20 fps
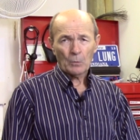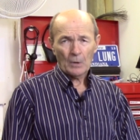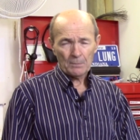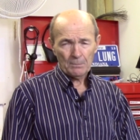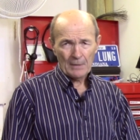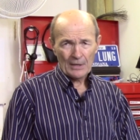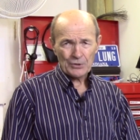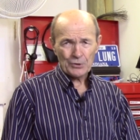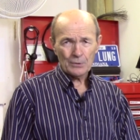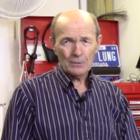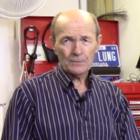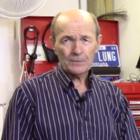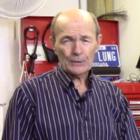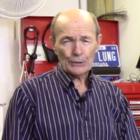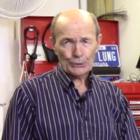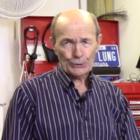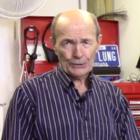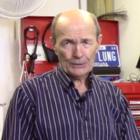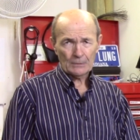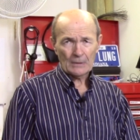What makes you
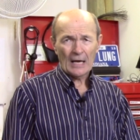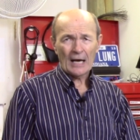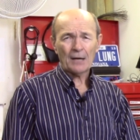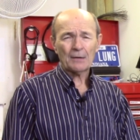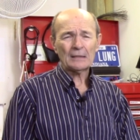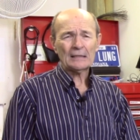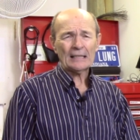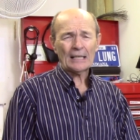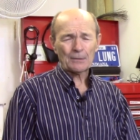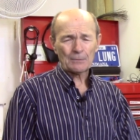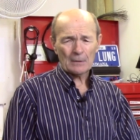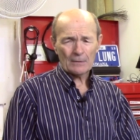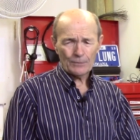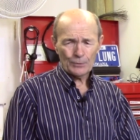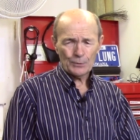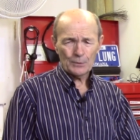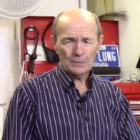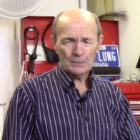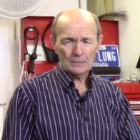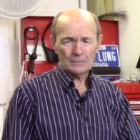feel good, how,
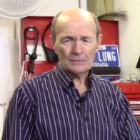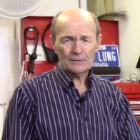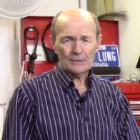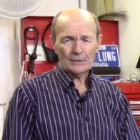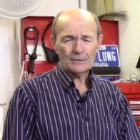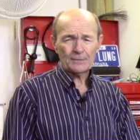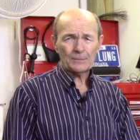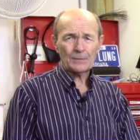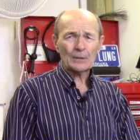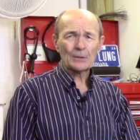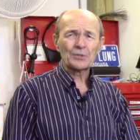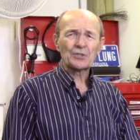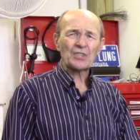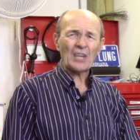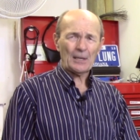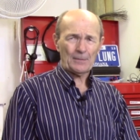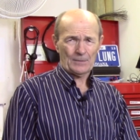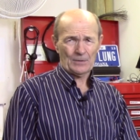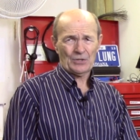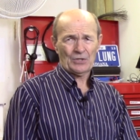however you uh, feel
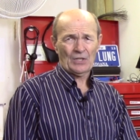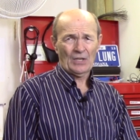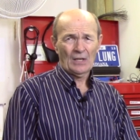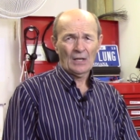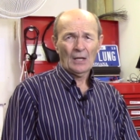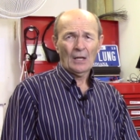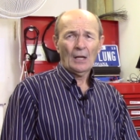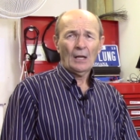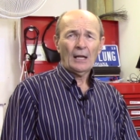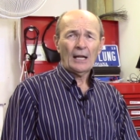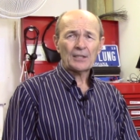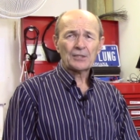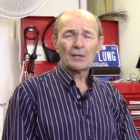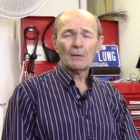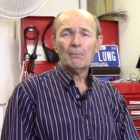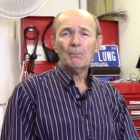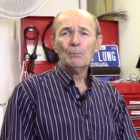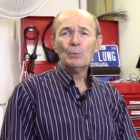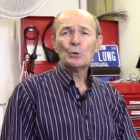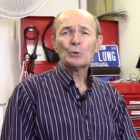safest. It's
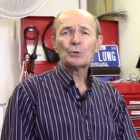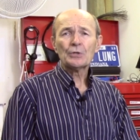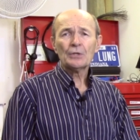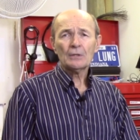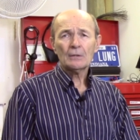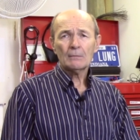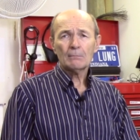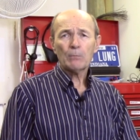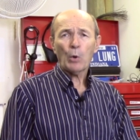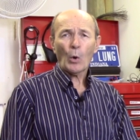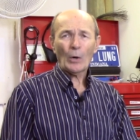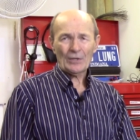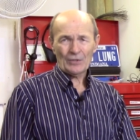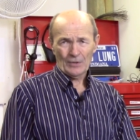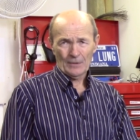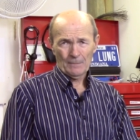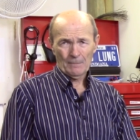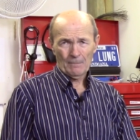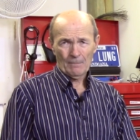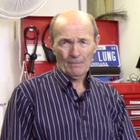a moot
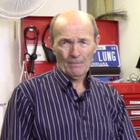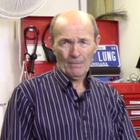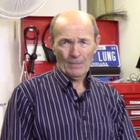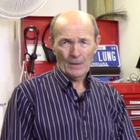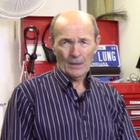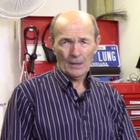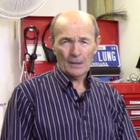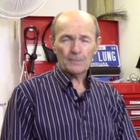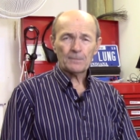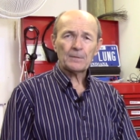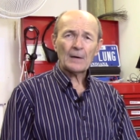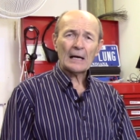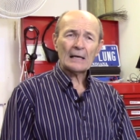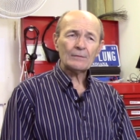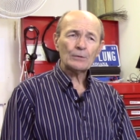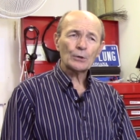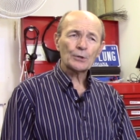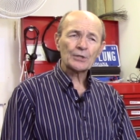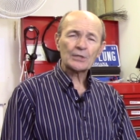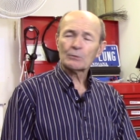point. In
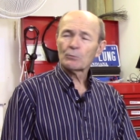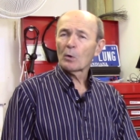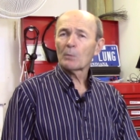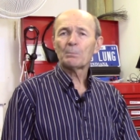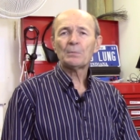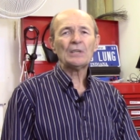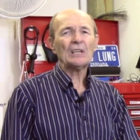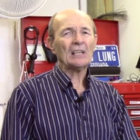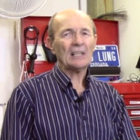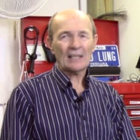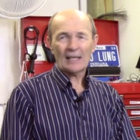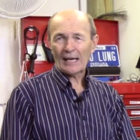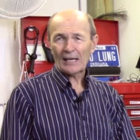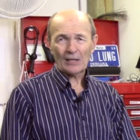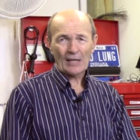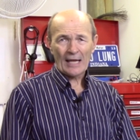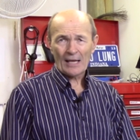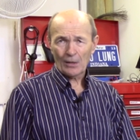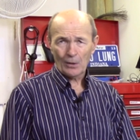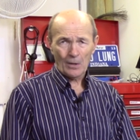five years, there won't be any
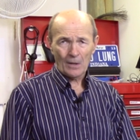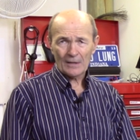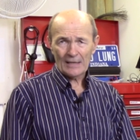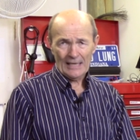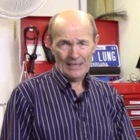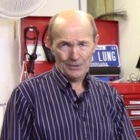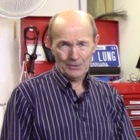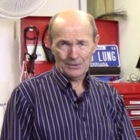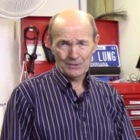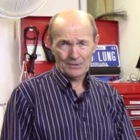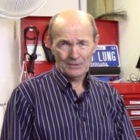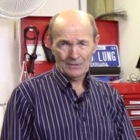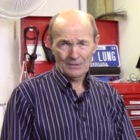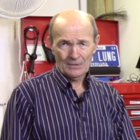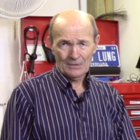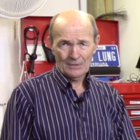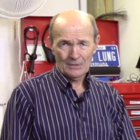analog gauges.